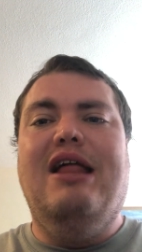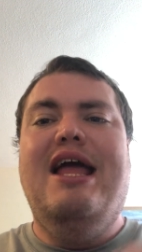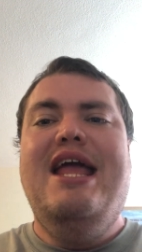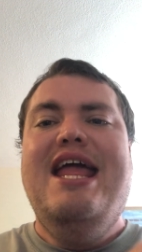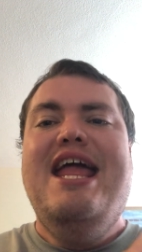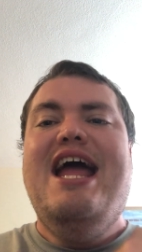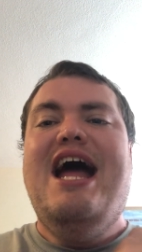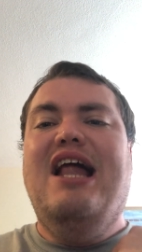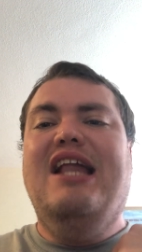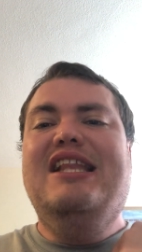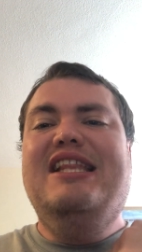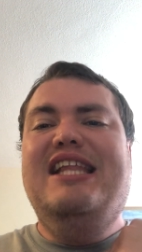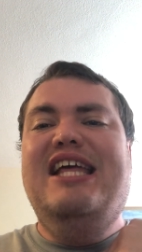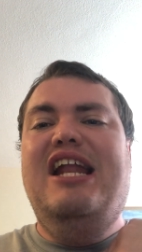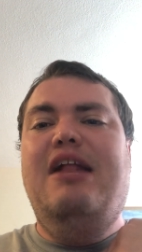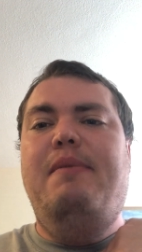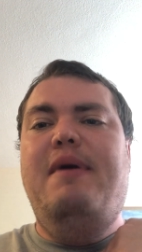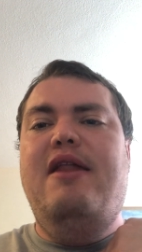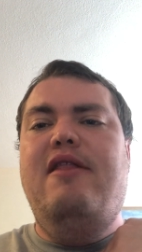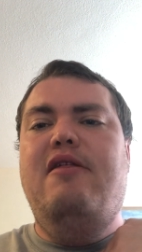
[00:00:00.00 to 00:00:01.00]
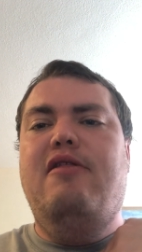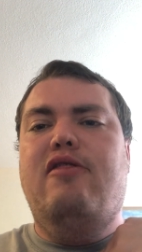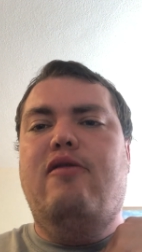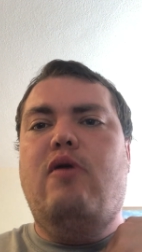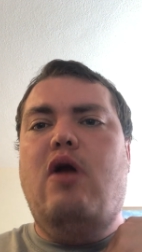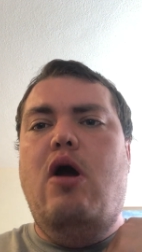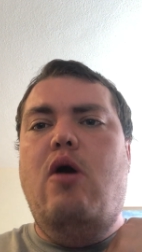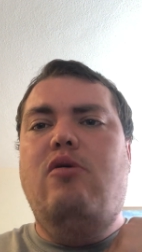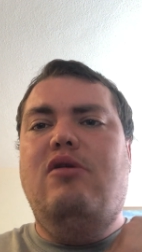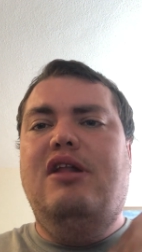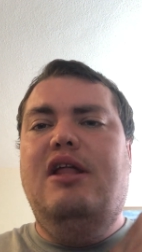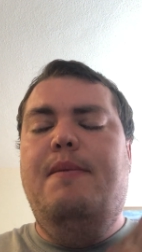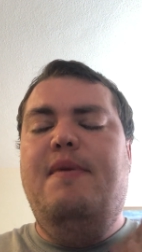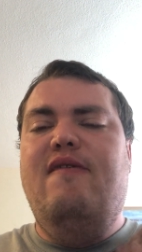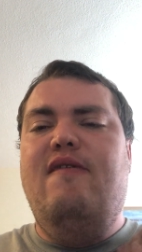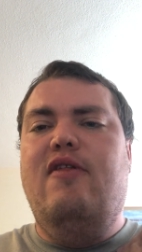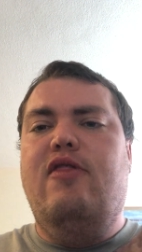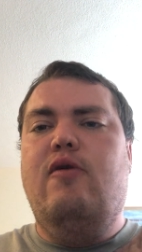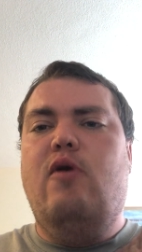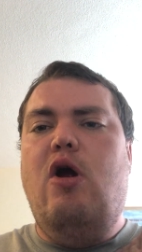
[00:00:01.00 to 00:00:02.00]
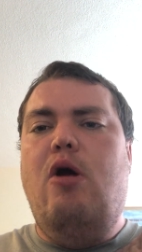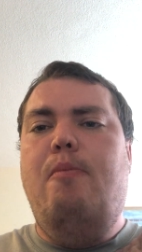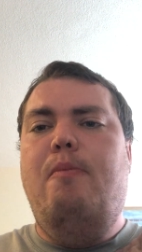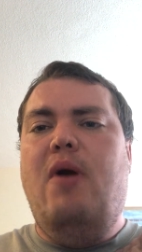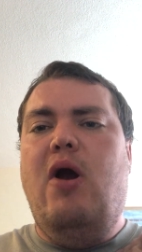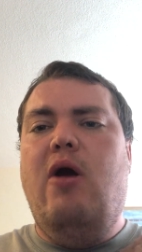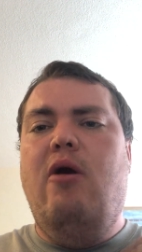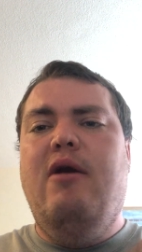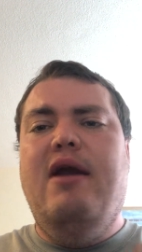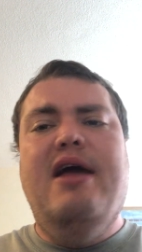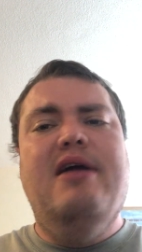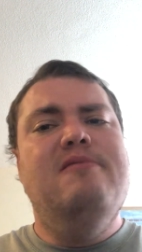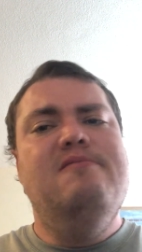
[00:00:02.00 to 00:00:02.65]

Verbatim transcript: Uh, a little bit in the throat, a little bit of a throat burn.